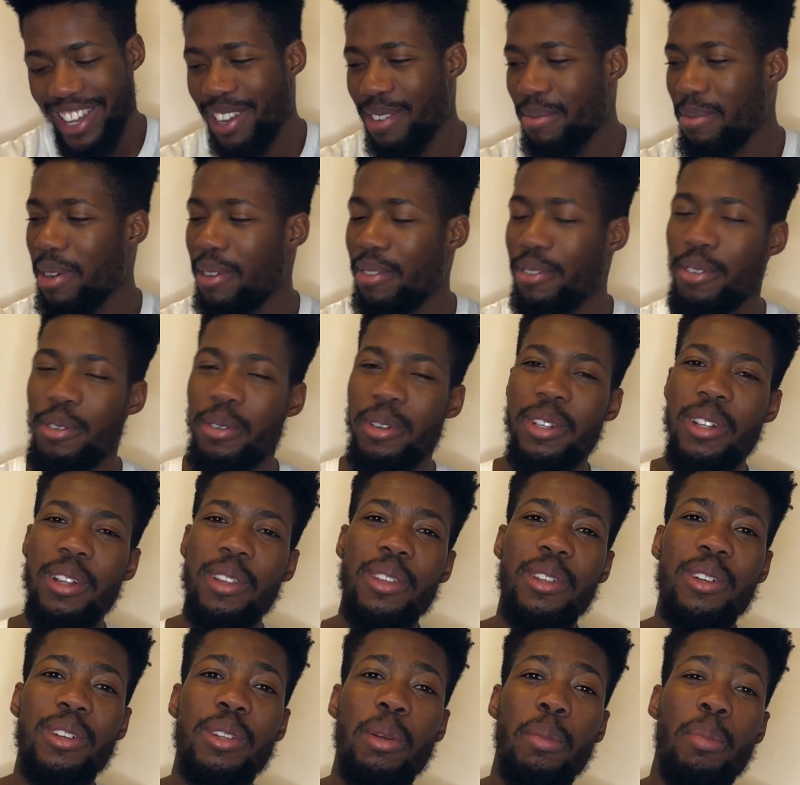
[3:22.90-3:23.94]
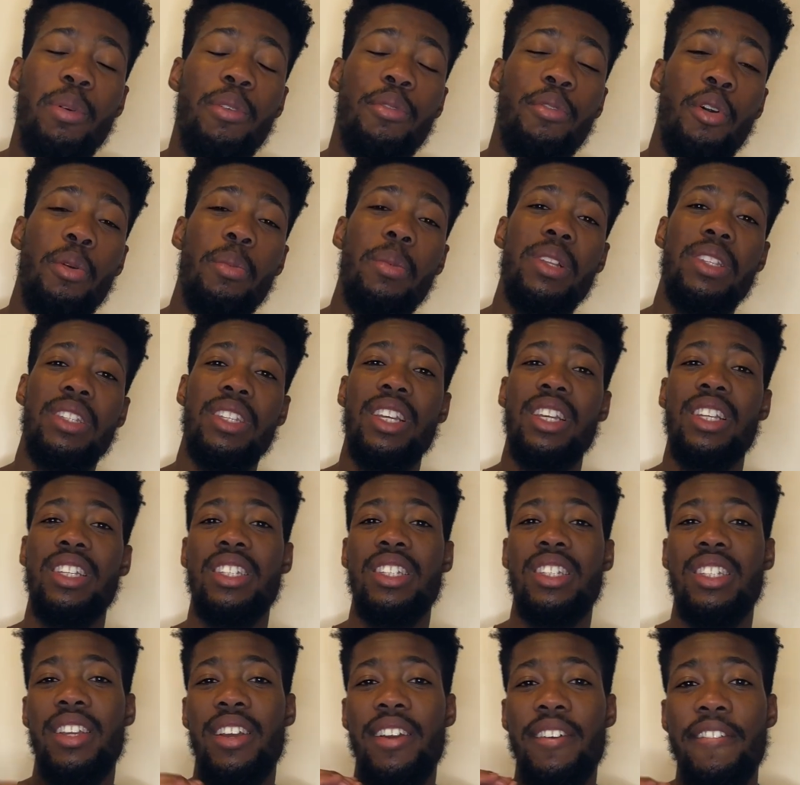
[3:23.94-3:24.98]
But for real though, the performance
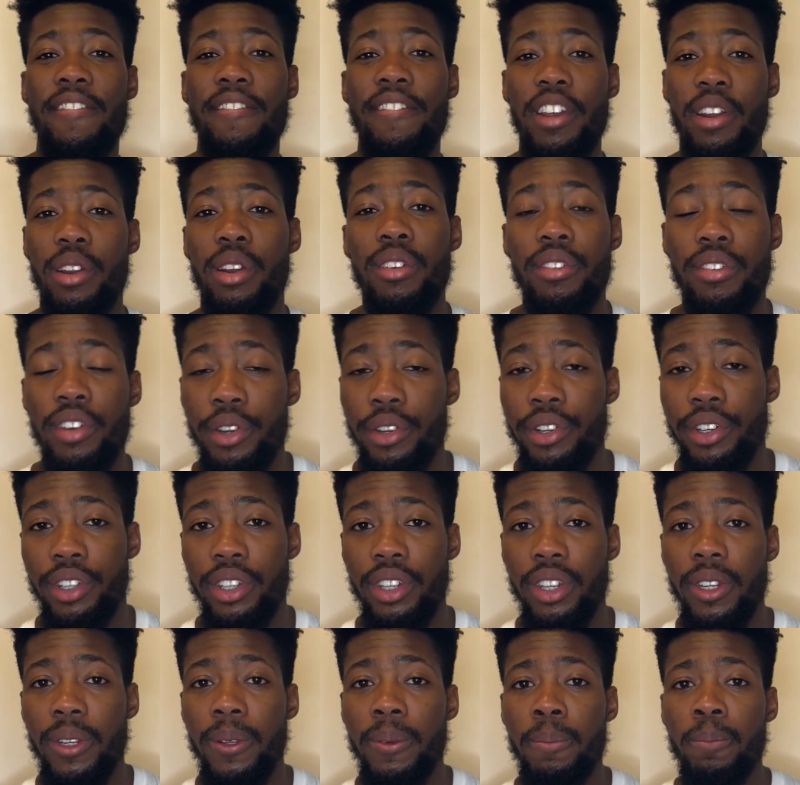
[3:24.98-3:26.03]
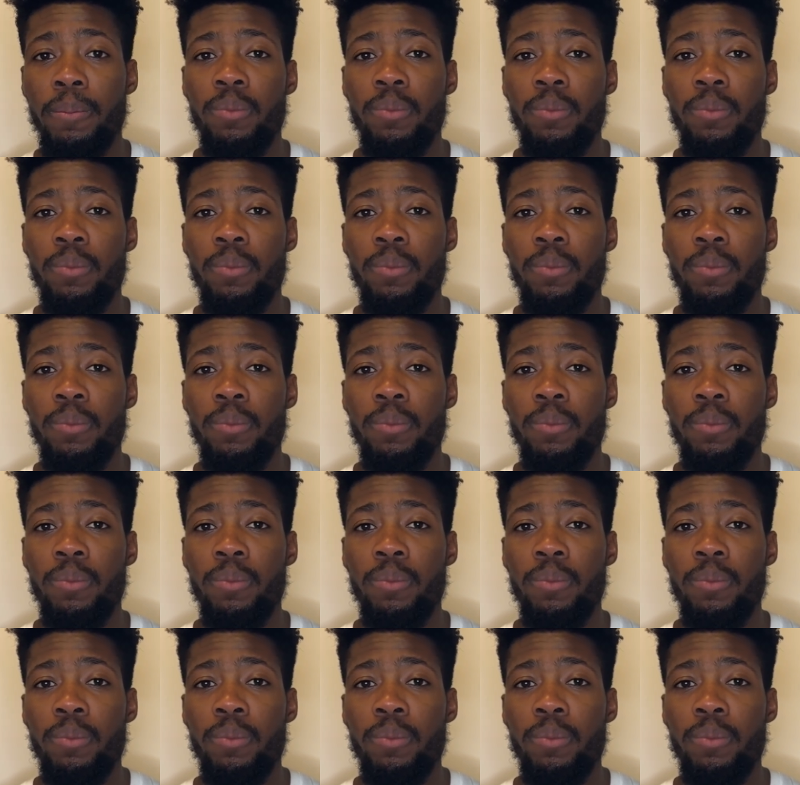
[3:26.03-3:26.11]
is very, very good.